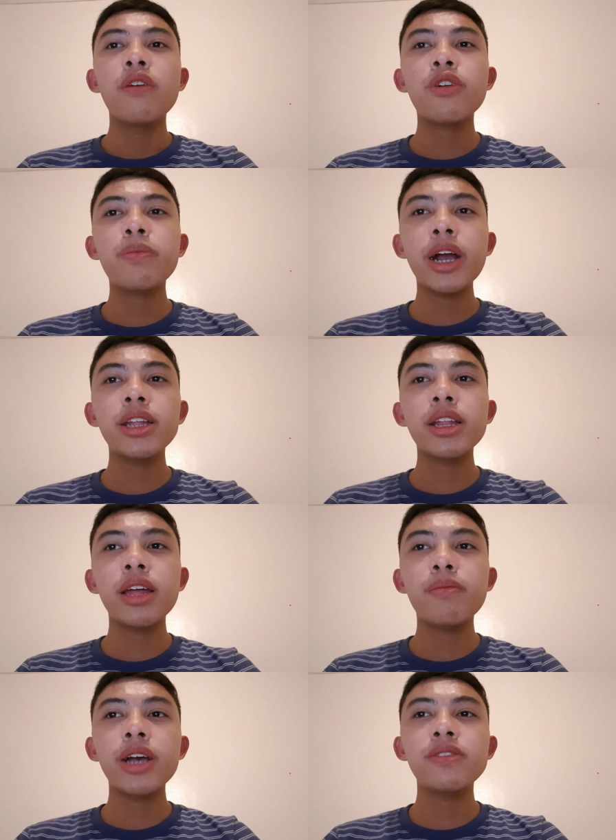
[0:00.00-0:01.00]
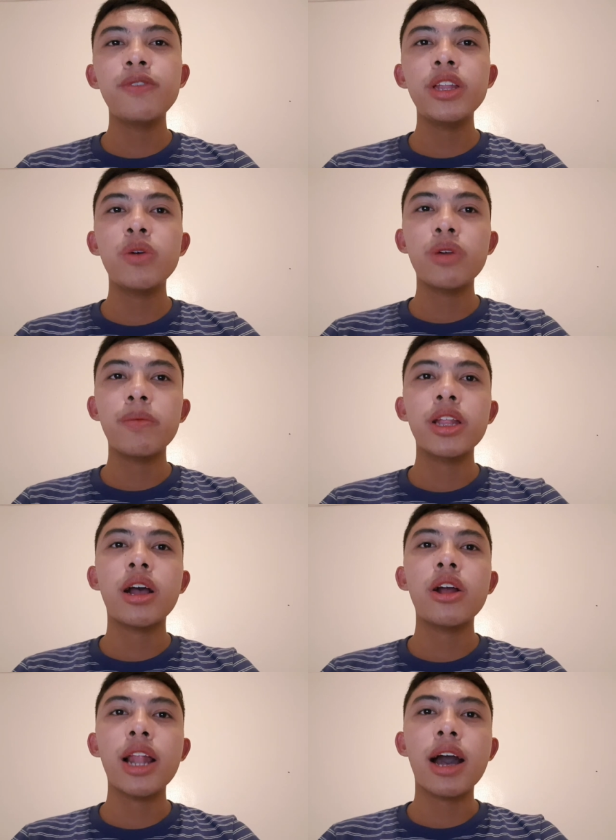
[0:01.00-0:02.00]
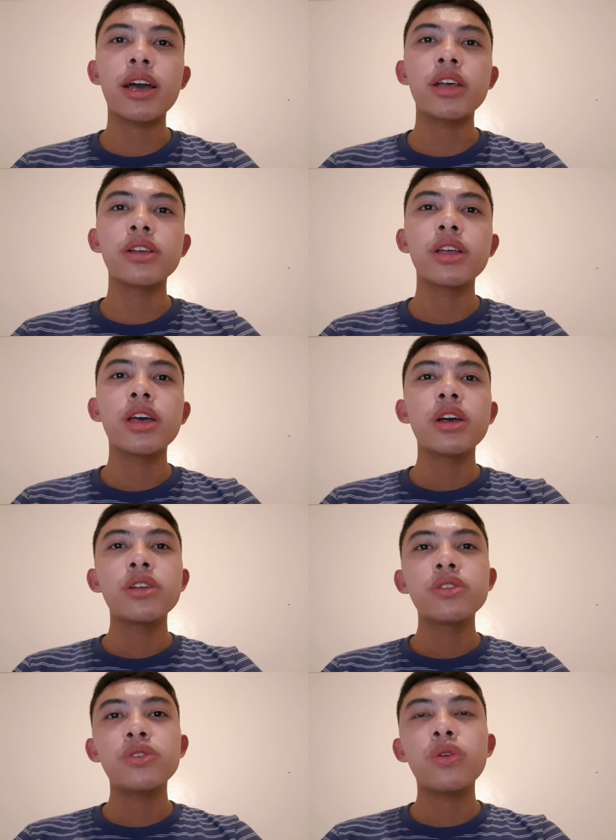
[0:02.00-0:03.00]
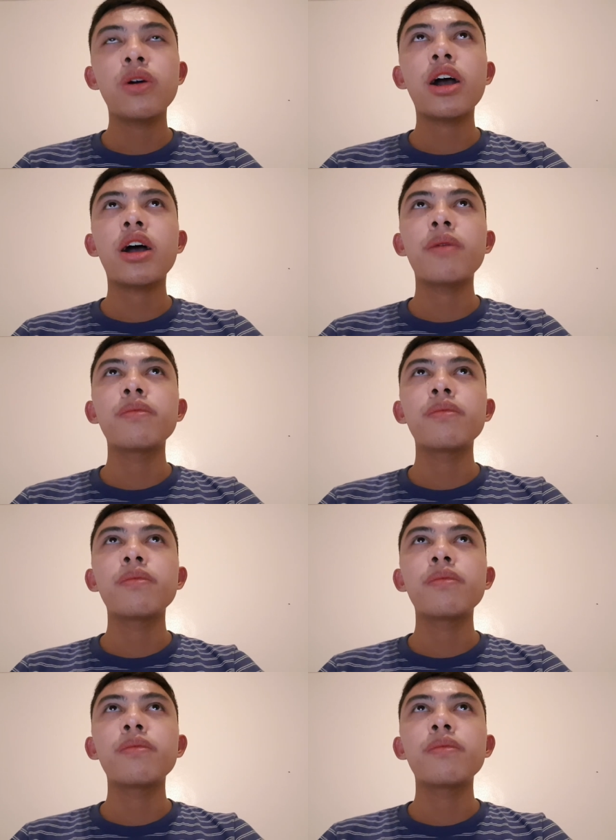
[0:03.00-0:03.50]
for pregnant and breastfeeding women are lacking. So,